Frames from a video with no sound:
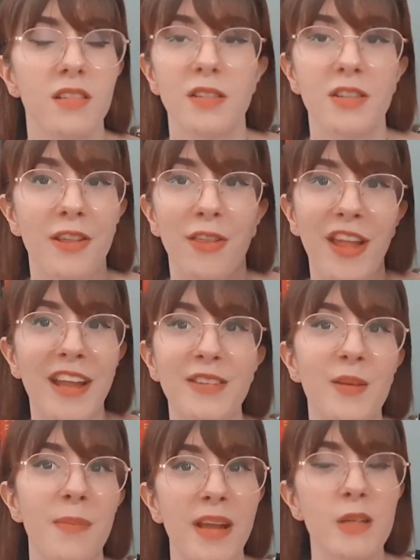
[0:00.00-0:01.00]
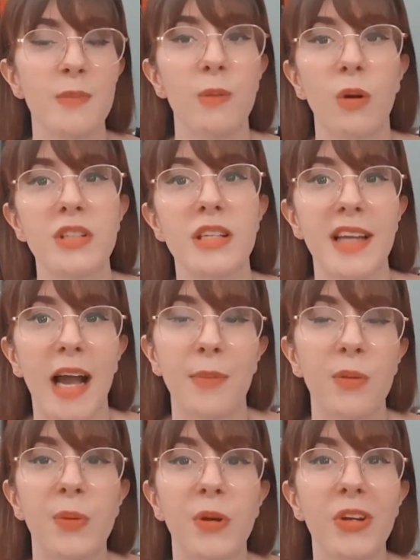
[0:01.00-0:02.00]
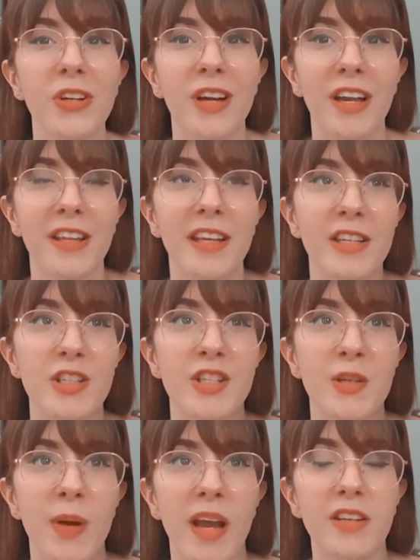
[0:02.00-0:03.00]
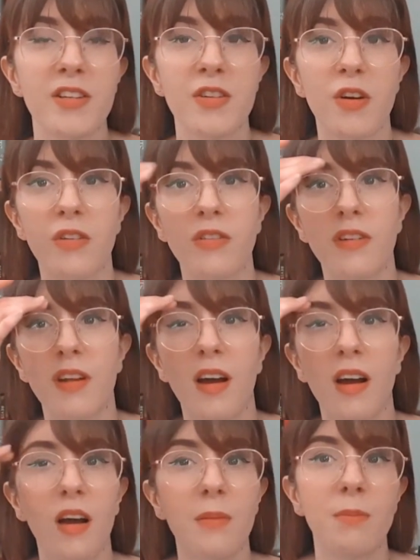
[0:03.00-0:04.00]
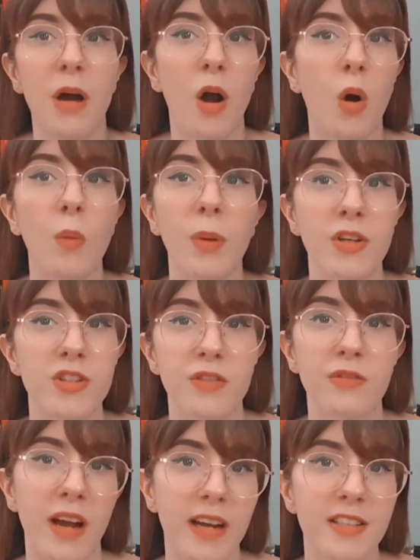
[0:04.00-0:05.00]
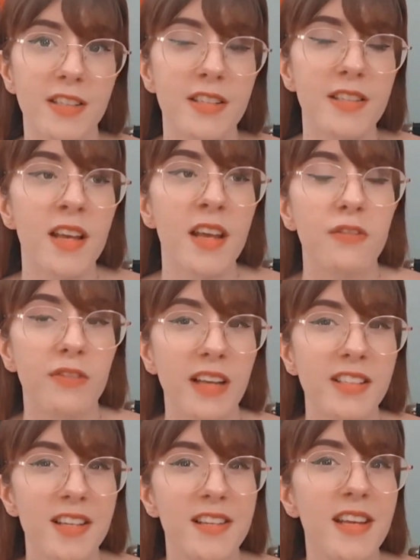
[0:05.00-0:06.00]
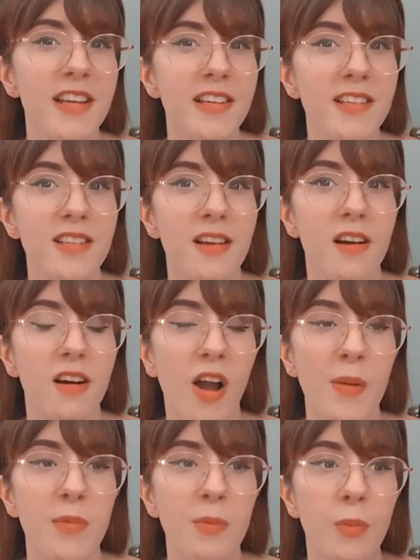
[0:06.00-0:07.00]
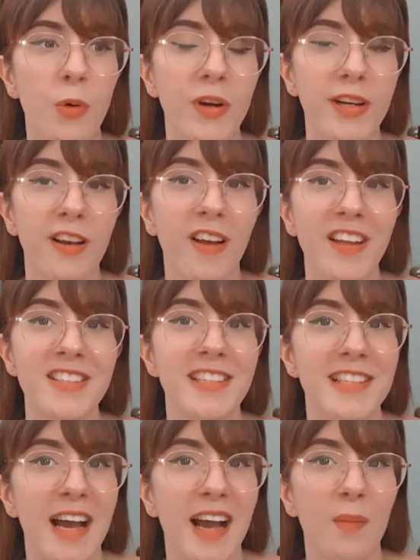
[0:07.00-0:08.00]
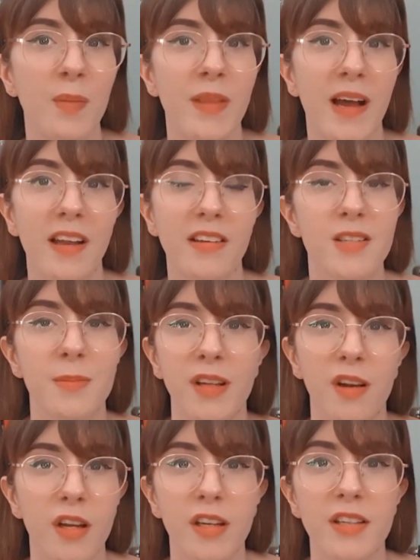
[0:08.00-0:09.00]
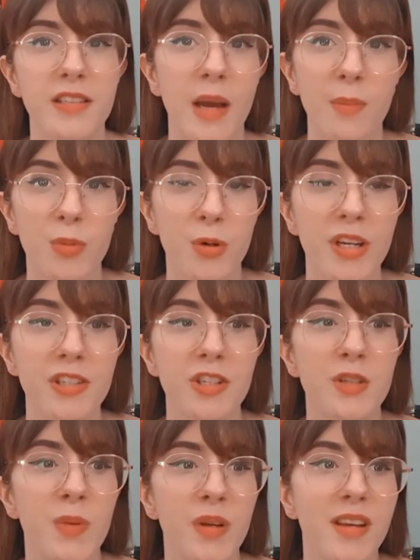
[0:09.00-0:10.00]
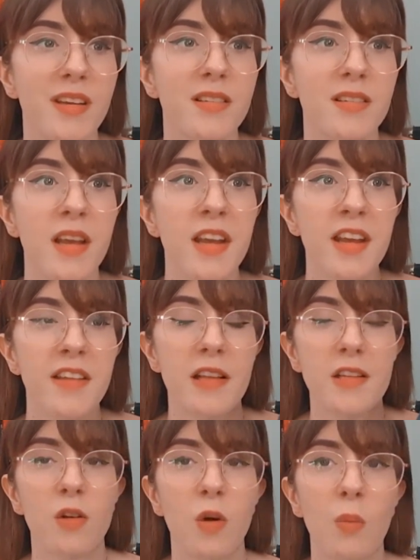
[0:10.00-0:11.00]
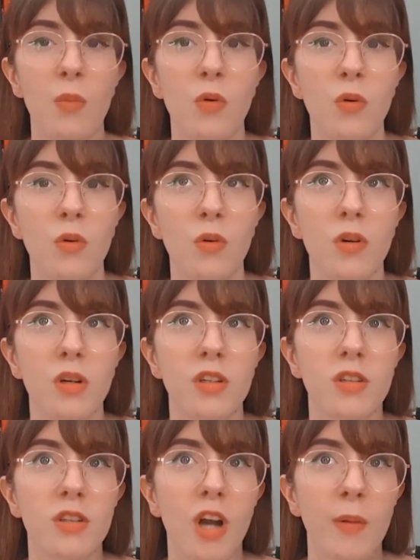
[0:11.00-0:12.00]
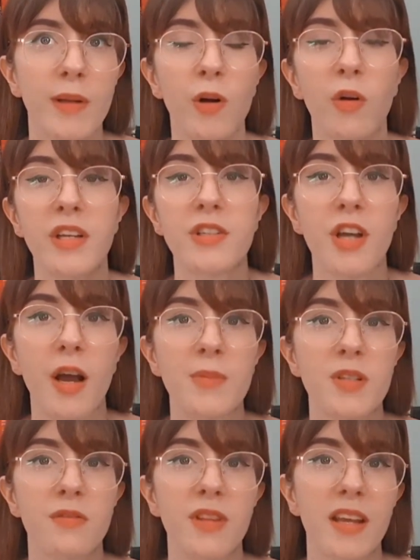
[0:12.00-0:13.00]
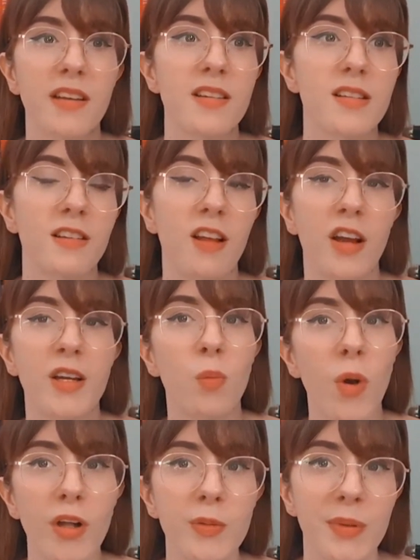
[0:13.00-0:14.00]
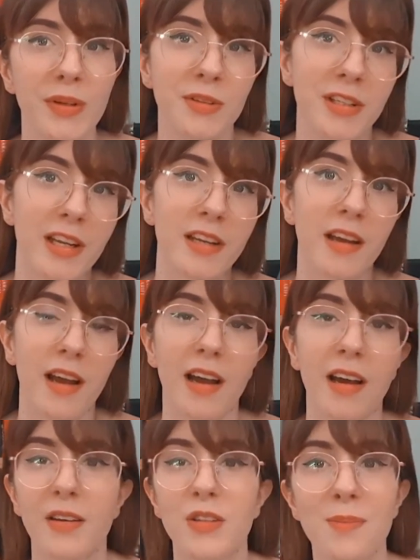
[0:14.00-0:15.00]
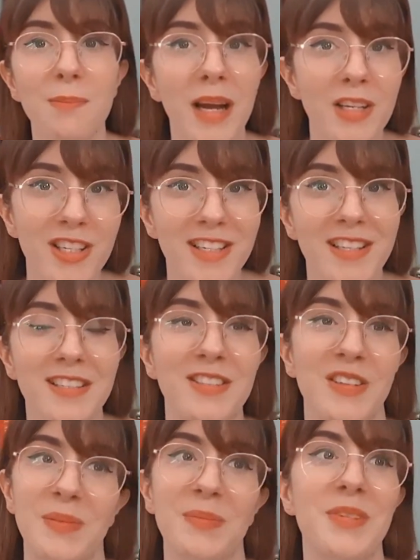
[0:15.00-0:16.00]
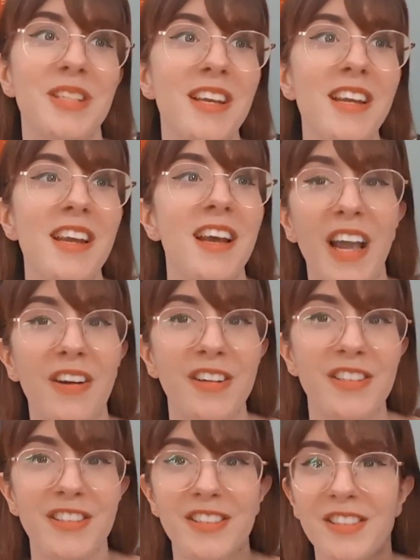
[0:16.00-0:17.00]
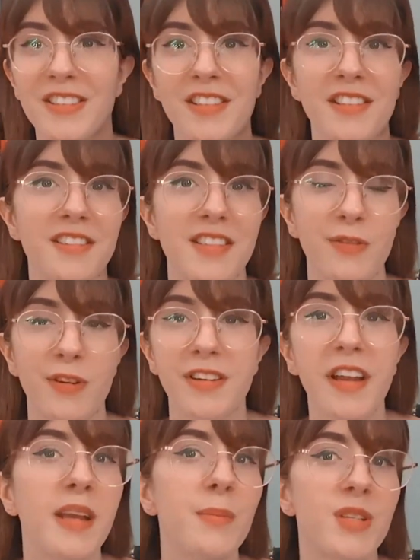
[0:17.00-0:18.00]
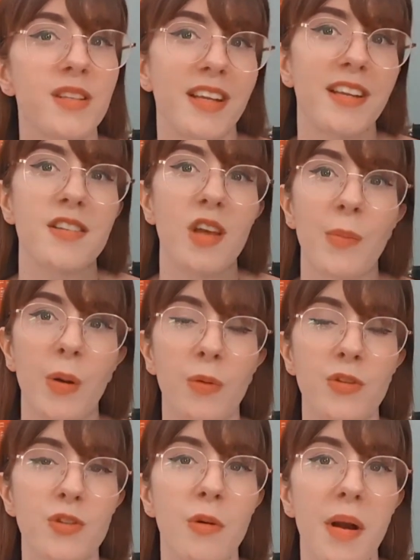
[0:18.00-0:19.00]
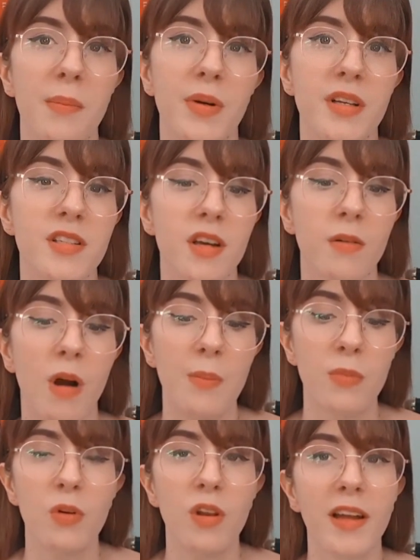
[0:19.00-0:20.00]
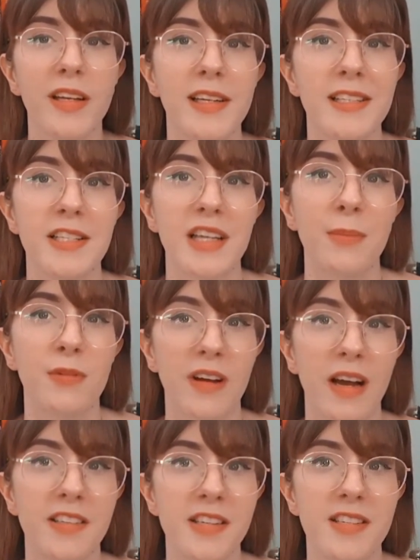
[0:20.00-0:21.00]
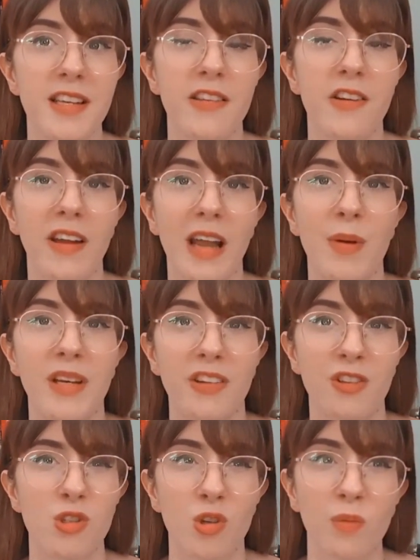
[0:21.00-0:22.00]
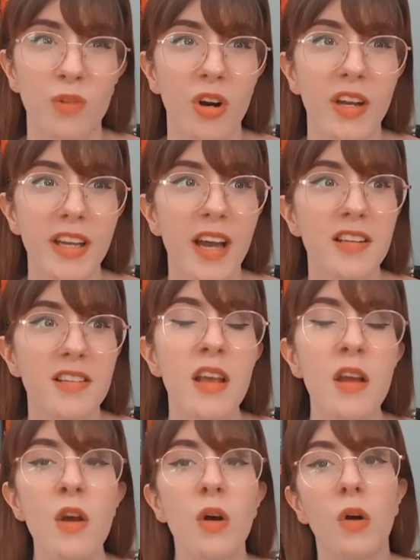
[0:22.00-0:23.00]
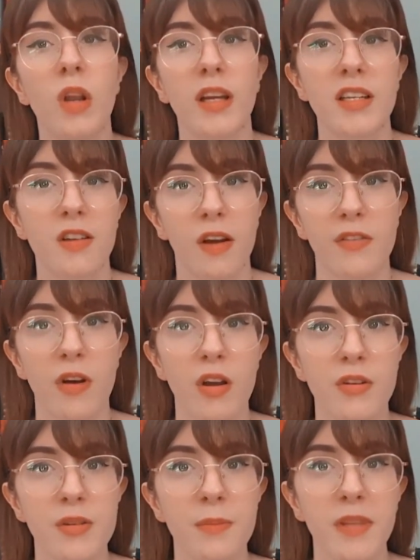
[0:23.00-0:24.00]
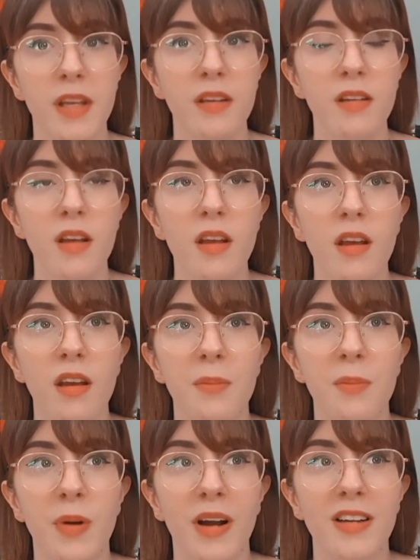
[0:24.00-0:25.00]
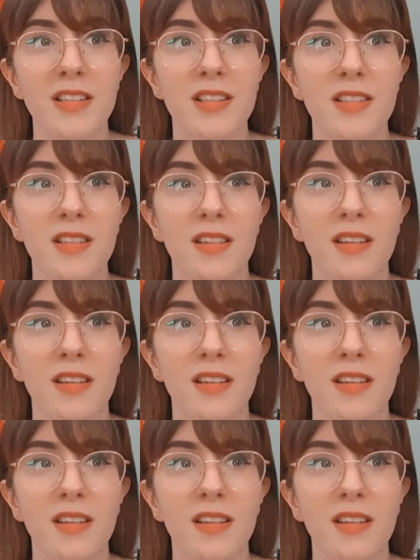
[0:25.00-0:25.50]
the thing that makes me want to tab a book. I think it just depends on a whole bunch of factors. Fantasies, I'm more inclined to tab than something like a contemporary, just because there's a lot more going on in terms of things like world building and magic systems, characters and different names and things that I might want to remember. So I'm more likely to tab a fantasy than I am any other genre, I guess, or like a sci-fi or something. But